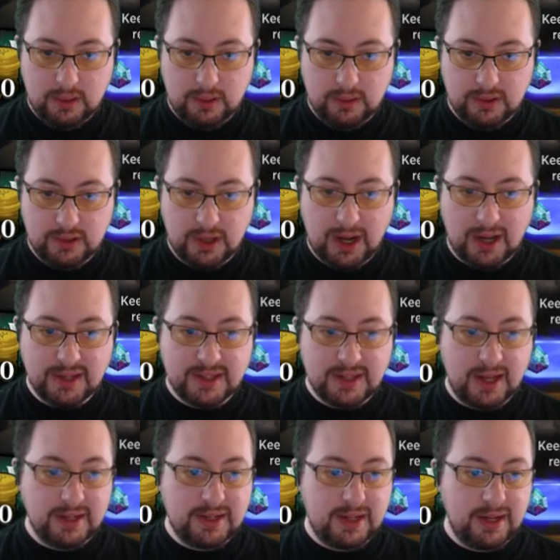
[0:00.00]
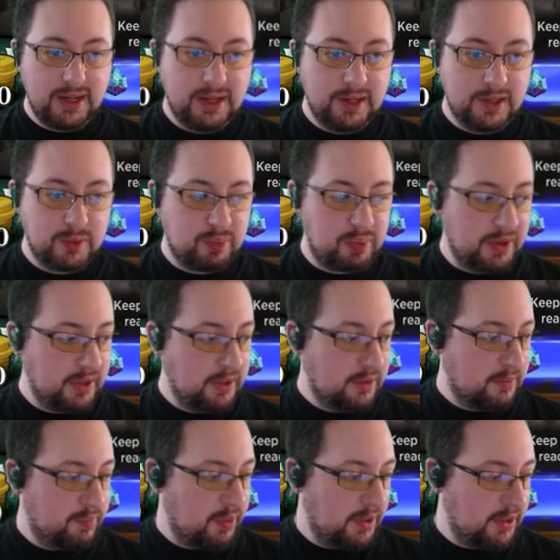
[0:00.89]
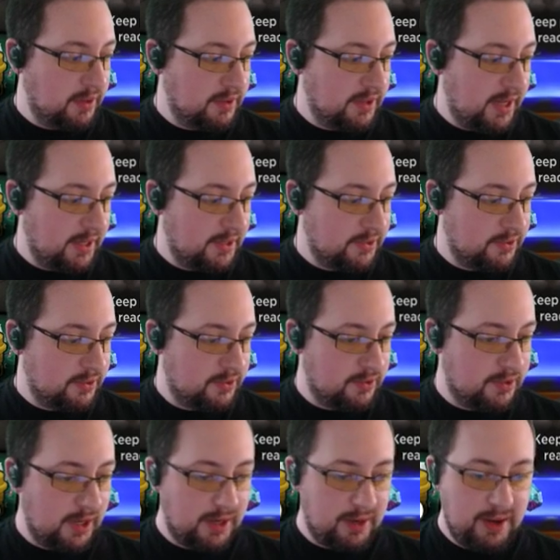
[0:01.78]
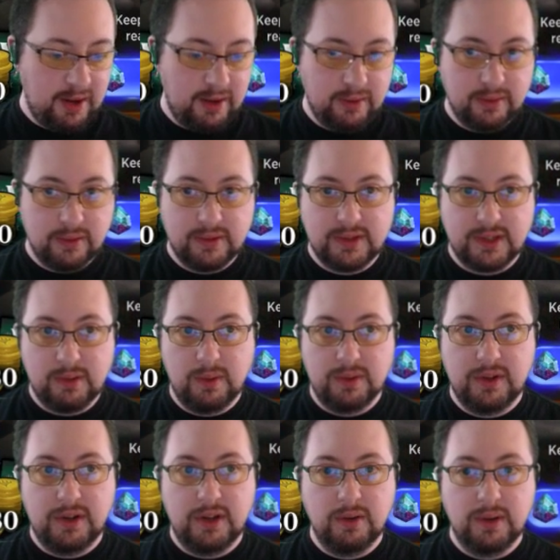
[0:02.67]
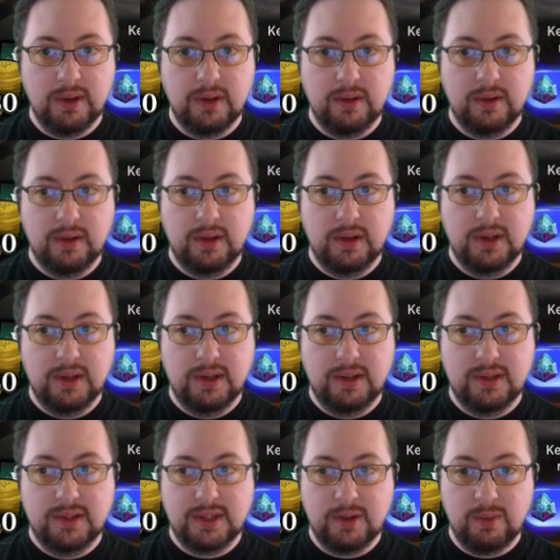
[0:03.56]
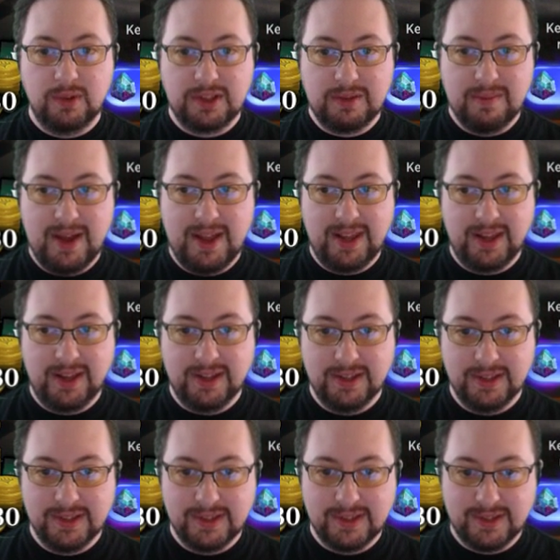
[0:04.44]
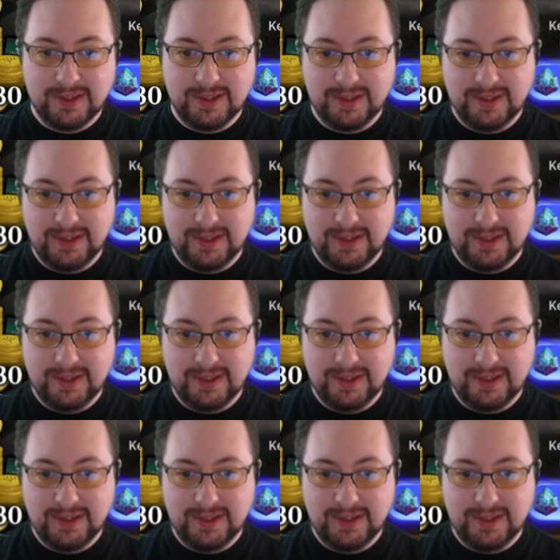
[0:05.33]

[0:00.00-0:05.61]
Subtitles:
So I guess the idea is bring your decks, check it out, see what they're doing, see what the meta is.